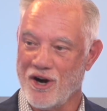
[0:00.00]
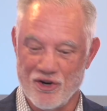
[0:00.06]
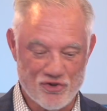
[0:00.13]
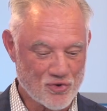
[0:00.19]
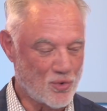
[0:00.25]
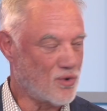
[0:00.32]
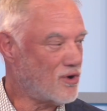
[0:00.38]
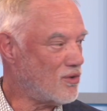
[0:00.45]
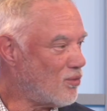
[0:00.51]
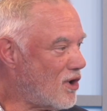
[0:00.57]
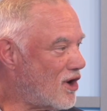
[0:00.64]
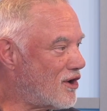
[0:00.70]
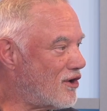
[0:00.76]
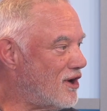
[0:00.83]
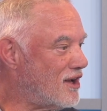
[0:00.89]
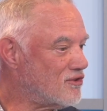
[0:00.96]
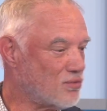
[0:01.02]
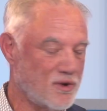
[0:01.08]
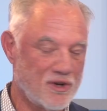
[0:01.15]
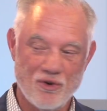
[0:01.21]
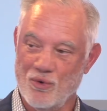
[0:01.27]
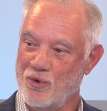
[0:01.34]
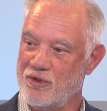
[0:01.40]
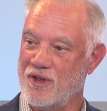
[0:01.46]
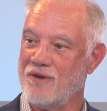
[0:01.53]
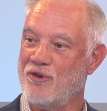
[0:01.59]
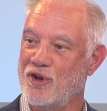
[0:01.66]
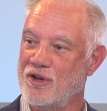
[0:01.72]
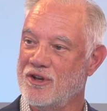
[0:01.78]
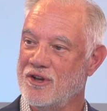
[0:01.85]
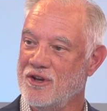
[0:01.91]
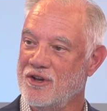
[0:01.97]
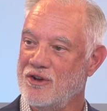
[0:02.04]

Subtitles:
our sewer and water, as we do with every